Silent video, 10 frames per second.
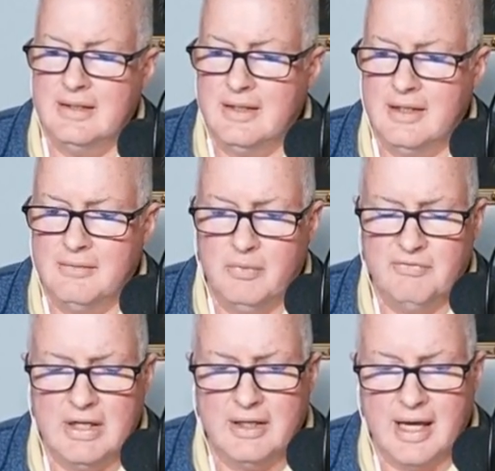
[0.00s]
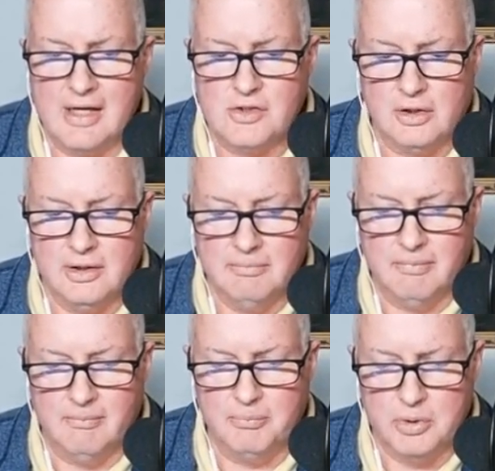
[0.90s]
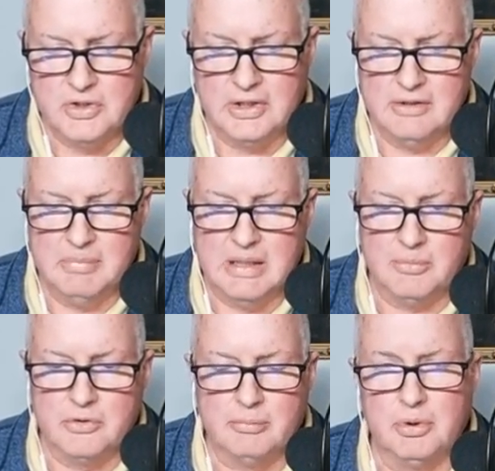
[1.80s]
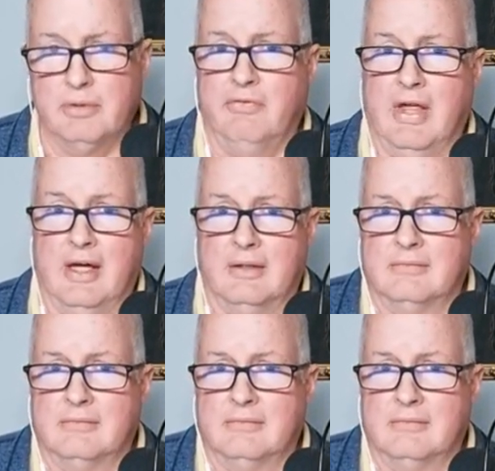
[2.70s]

And we've got to actually push these people to prove that,